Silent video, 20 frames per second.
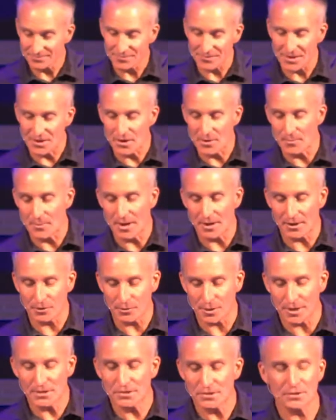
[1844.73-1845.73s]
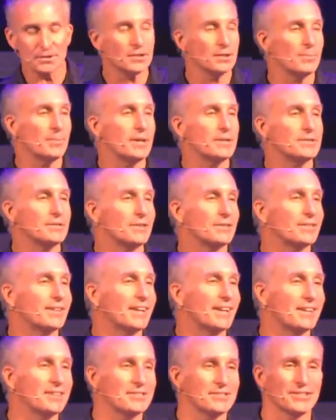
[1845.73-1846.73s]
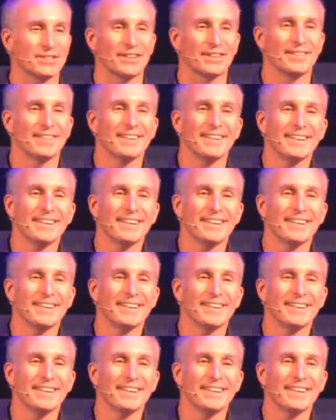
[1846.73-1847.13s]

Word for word: amen. Grace is an amazing thing, isn't it?